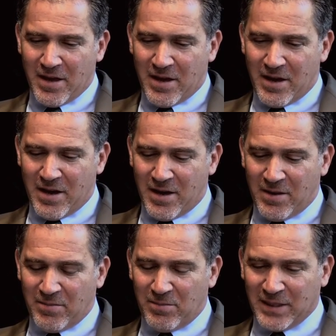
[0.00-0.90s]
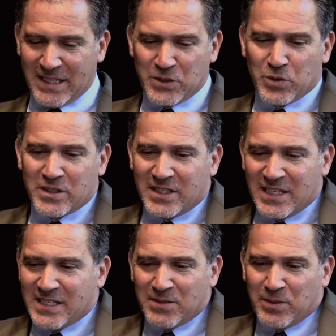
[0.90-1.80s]
But this
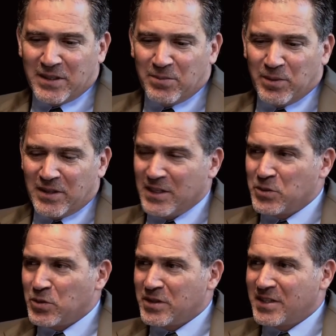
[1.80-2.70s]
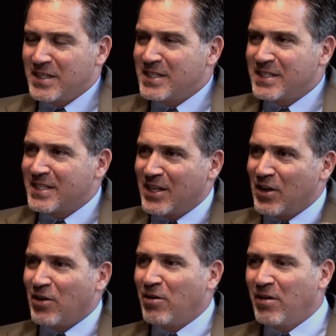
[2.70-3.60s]
is
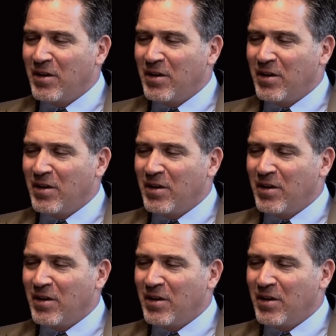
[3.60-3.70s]
their,